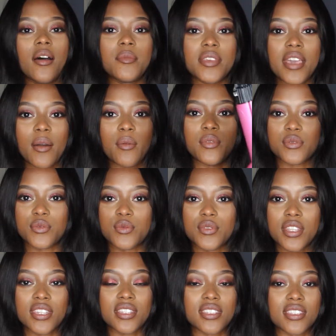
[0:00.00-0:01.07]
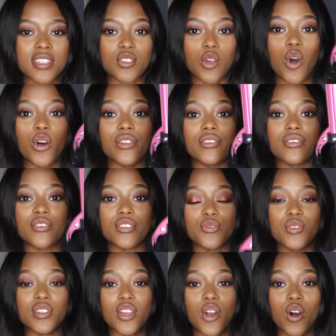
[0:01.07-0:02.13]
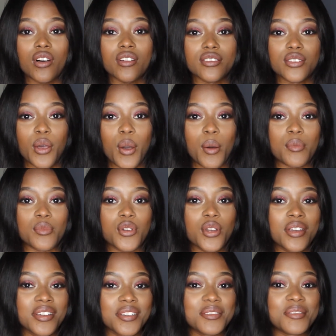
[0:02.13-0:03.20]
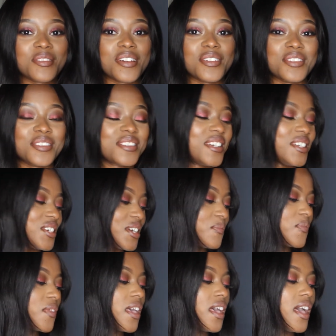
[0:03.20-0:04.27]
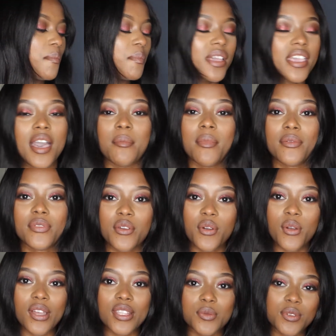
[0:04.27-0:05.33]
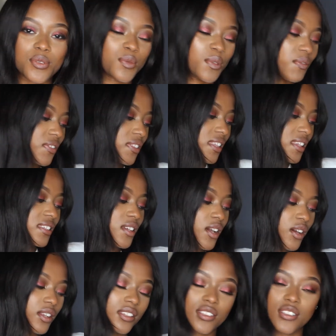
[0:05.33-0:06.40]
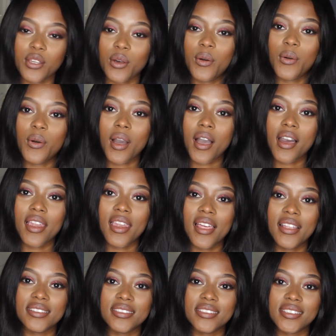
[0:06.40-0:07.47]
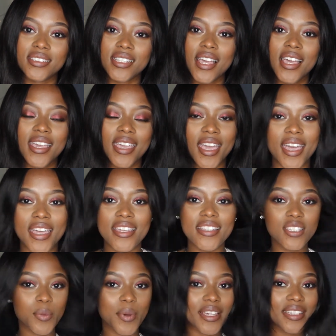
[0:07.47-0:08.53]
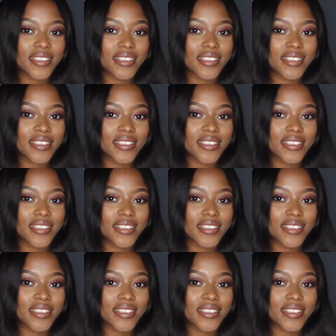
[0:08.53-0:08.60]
yeah, well, this is on. It's really hot, so I'm trying not to touch it. But yeah, the request was with these curlers. So let's get into it.